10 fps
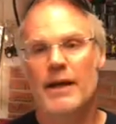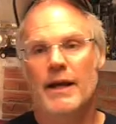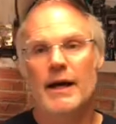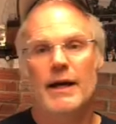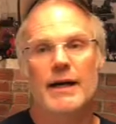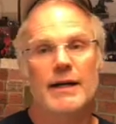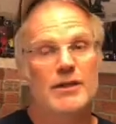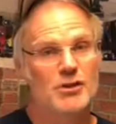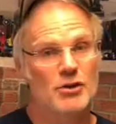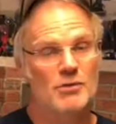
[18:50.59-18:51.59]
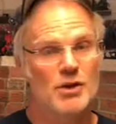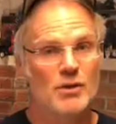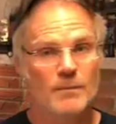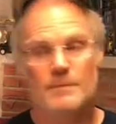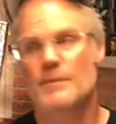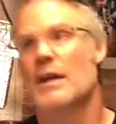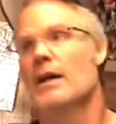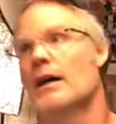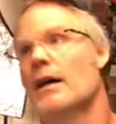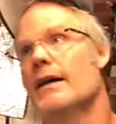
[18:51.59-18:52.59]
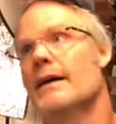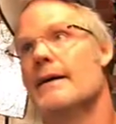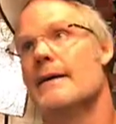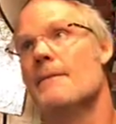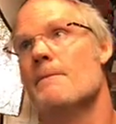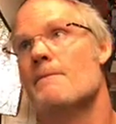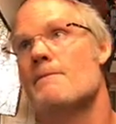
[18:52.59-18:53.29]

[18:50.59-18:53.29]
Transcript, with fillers: Uh, in Doom 2, um,